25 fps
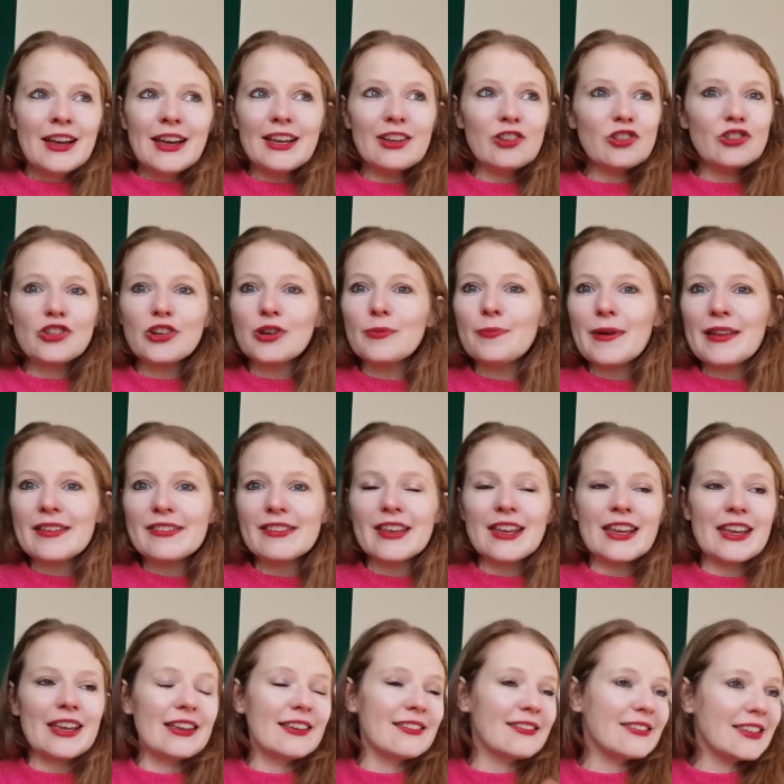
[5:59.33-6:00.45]
He's too
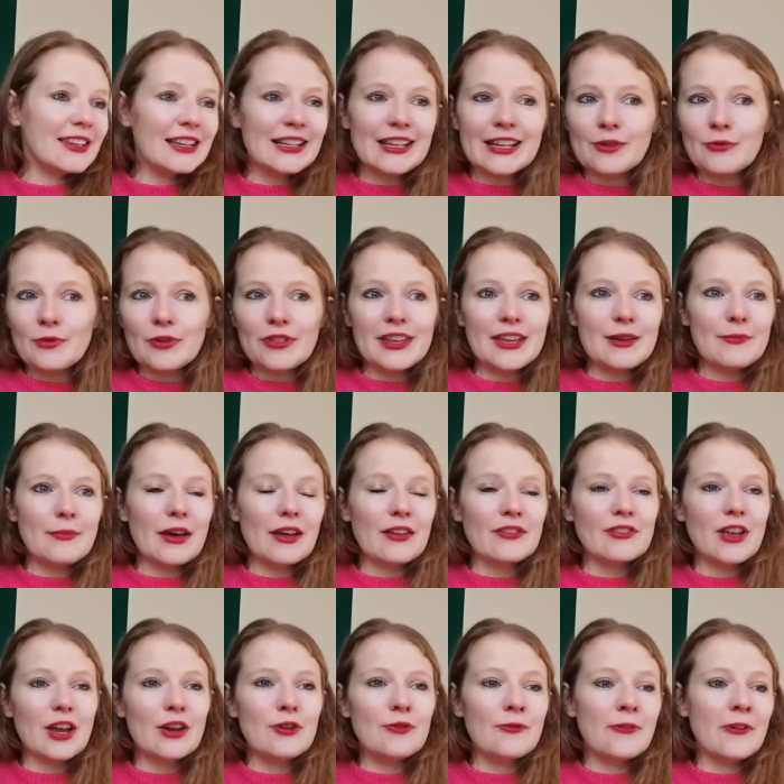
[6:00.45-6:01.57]
busy. He's dealing with
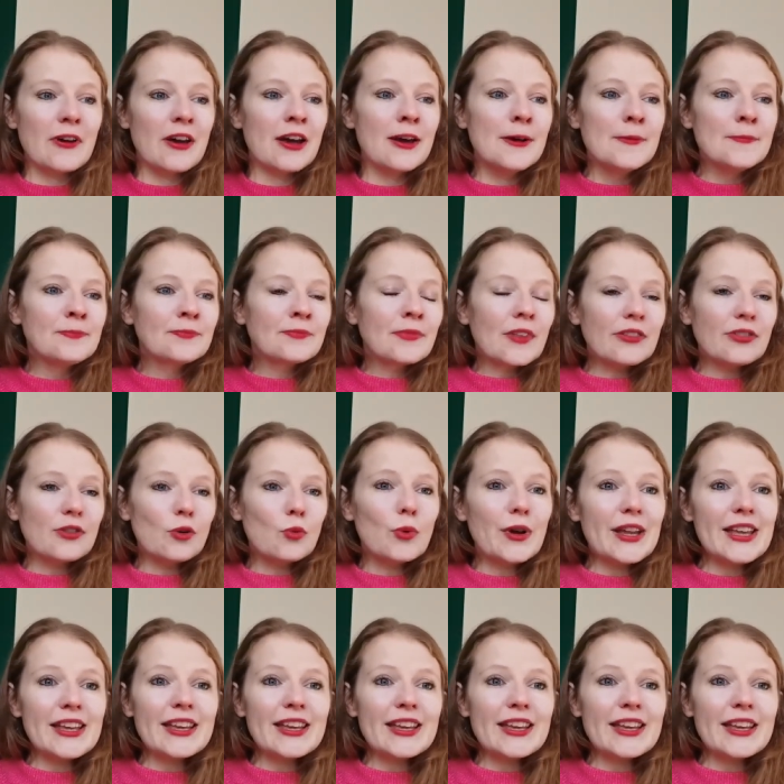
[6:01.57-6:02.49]
emails over the